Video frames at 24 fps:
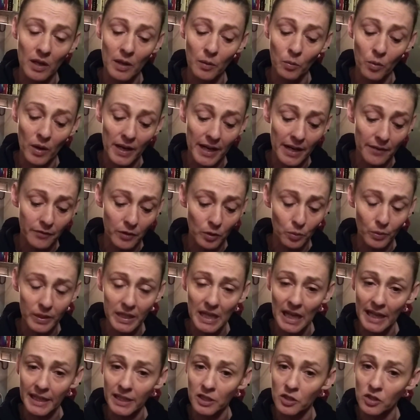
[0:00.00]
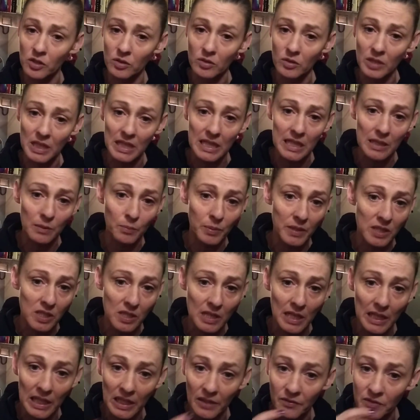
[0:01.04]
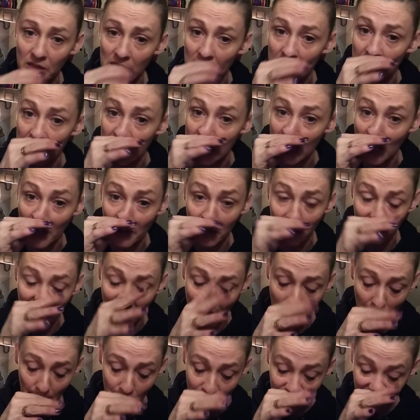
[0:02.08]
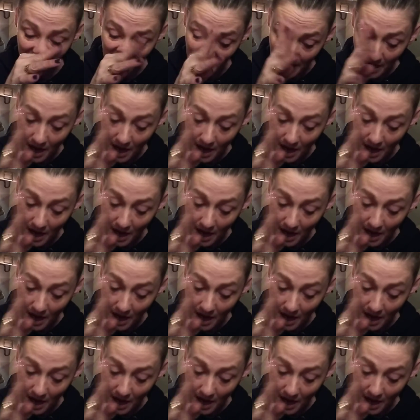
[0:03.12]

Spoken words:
Whatever we got to do to keep lifting each other up